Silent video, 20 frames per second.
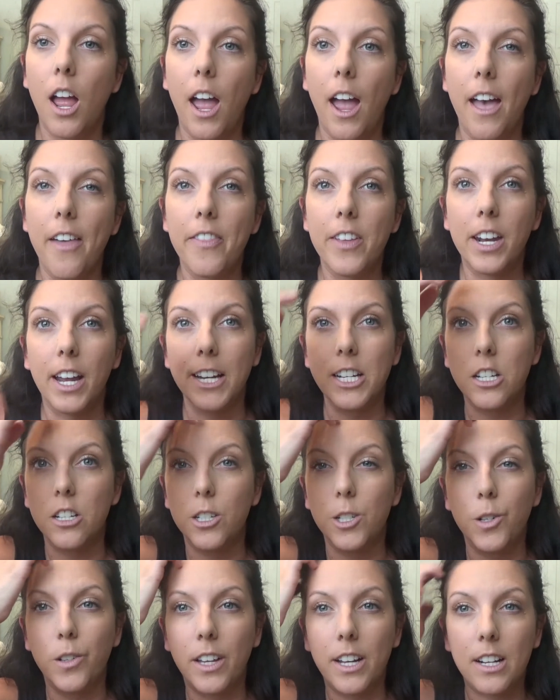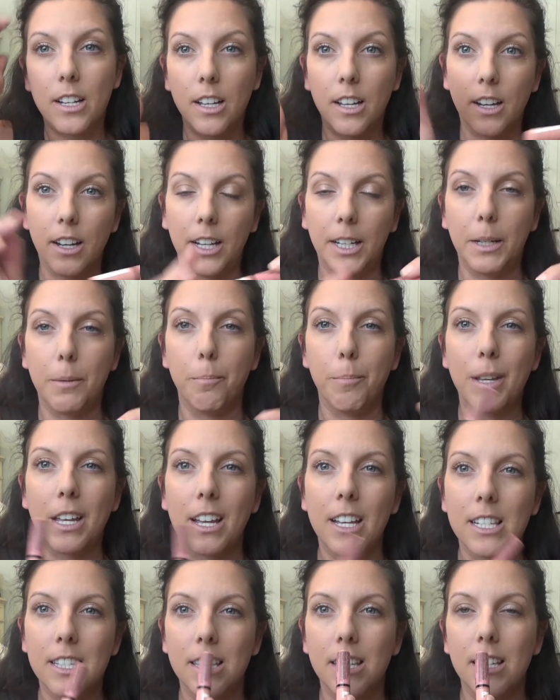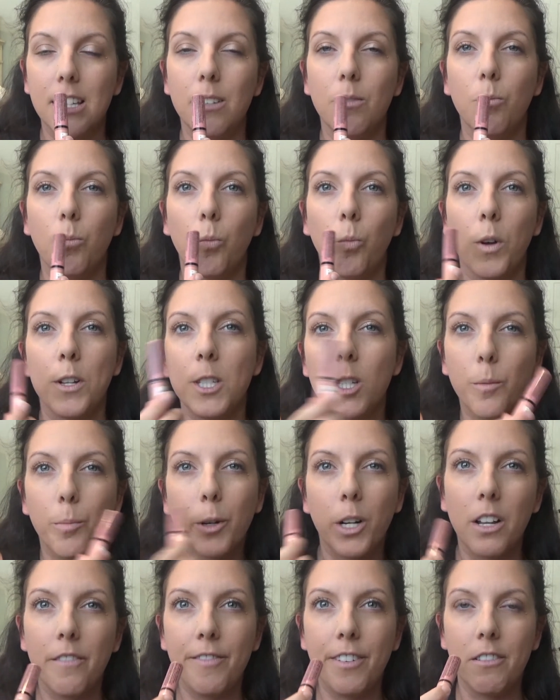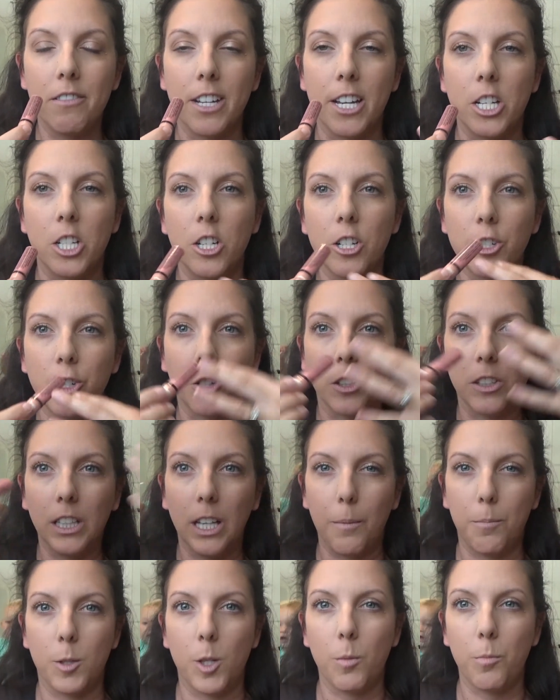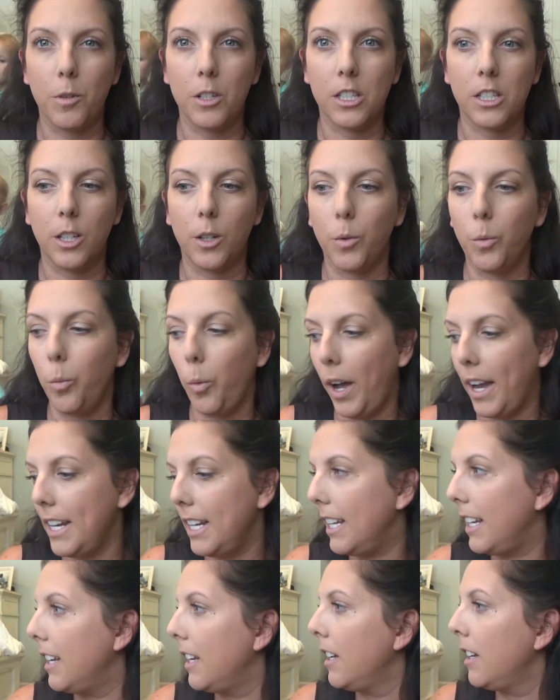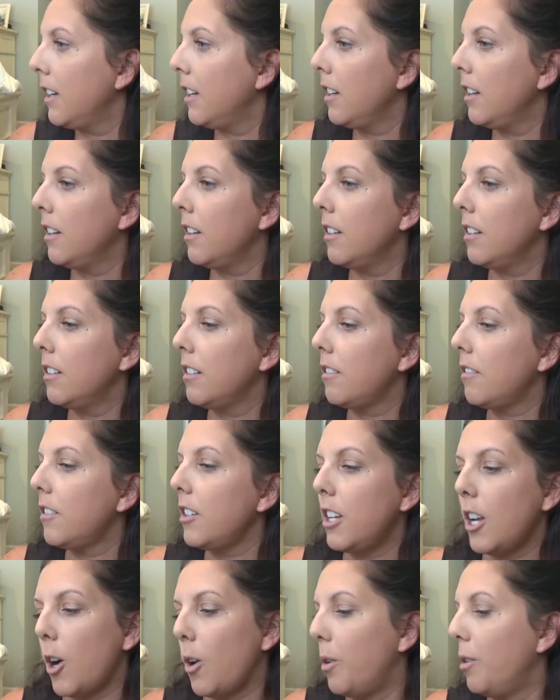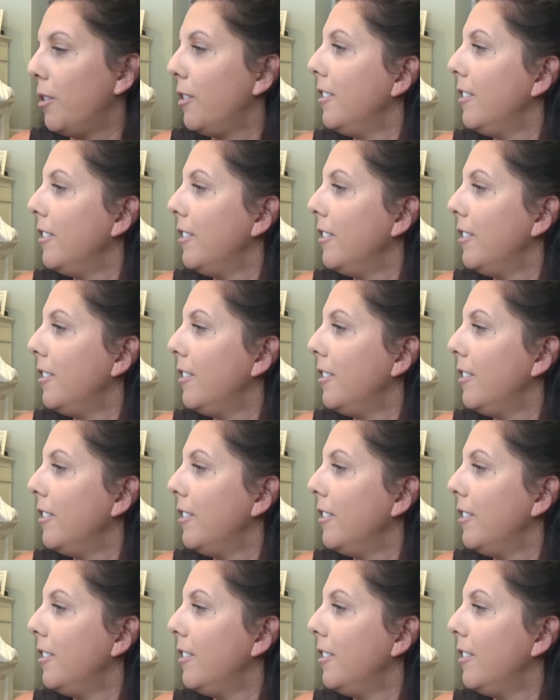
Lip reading: And then I just do like, because then once you put on foundation, your lips almost look whited. No.